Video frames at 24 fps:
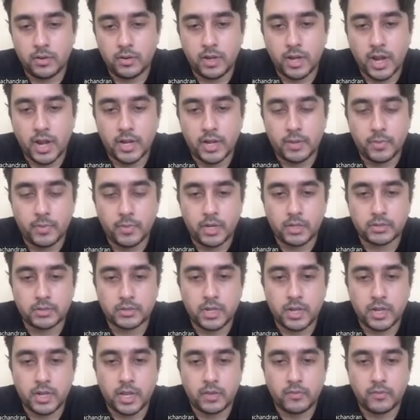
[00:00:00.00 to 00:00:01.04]

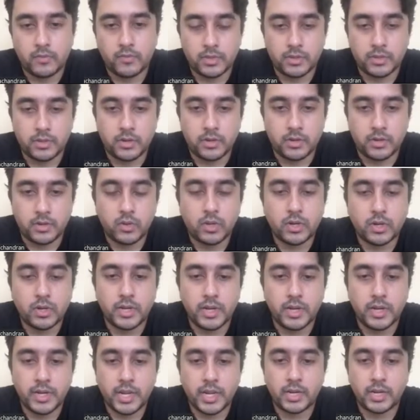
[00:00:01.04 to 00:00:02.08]
landmarks, like whether you can
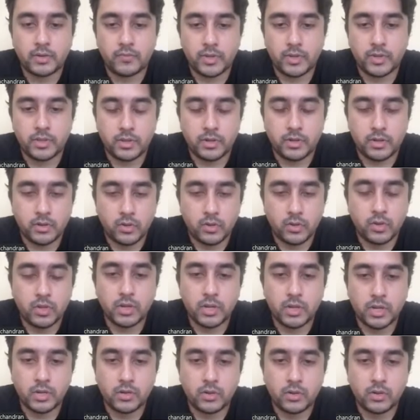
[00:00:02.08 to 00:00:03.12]
detect whether you
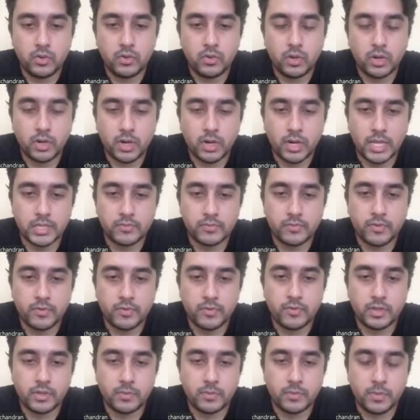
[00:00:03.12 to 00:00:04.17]
can conclude or classify
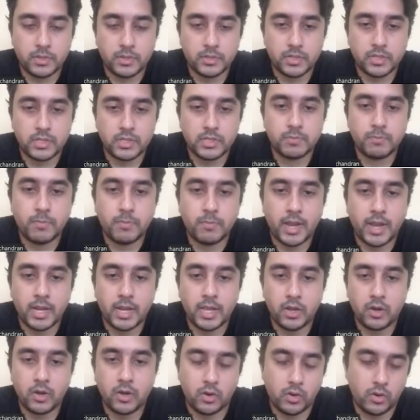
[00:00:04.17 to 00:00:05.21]
whether the person is
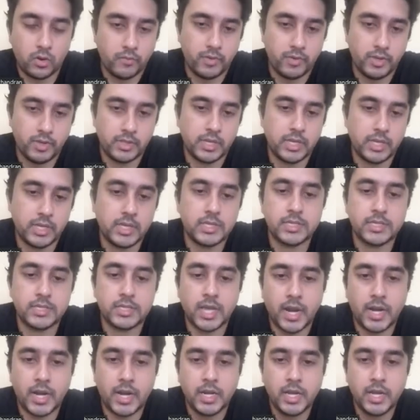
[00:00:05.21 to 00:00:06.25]
smiling or whether he's
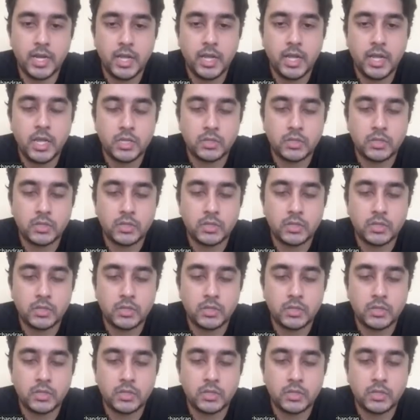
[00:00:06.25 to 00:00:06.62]
sad.